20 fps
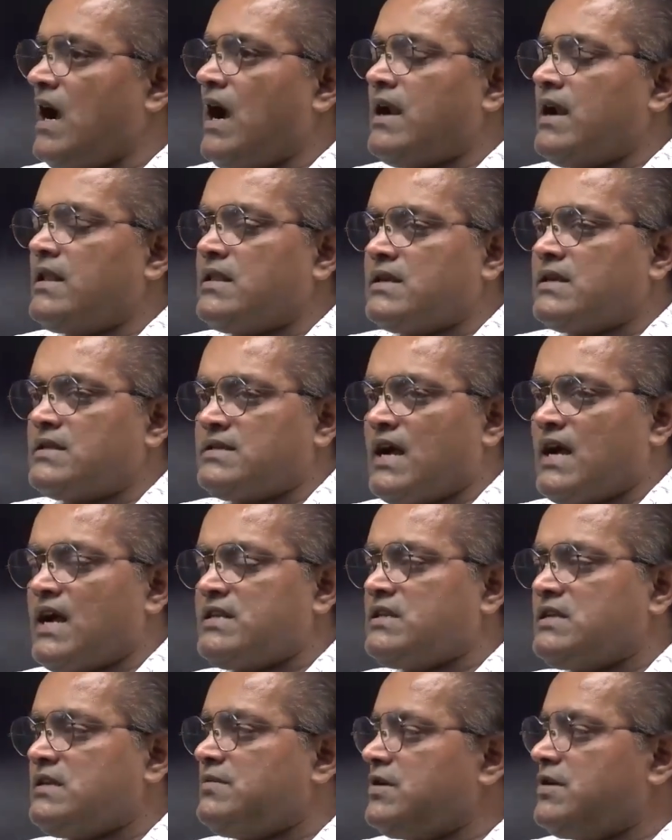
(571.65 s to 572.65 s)
and that
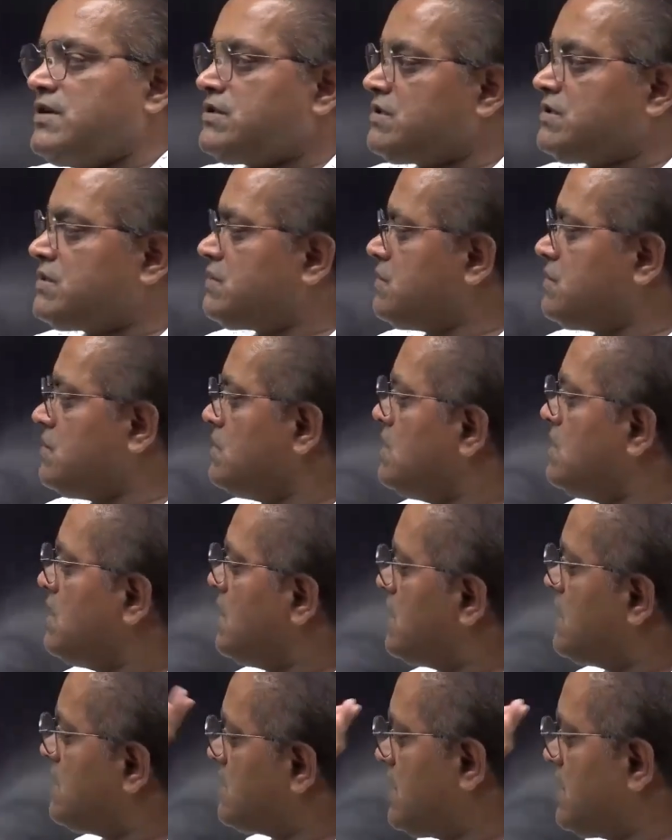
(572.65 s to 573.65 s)
charge will be used to
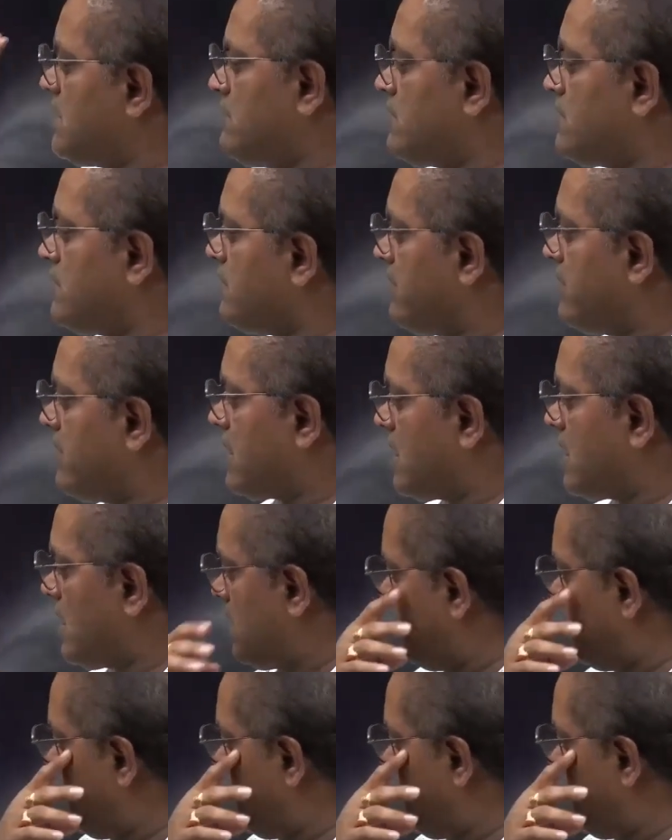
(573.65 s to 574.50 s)
drive your vehicle.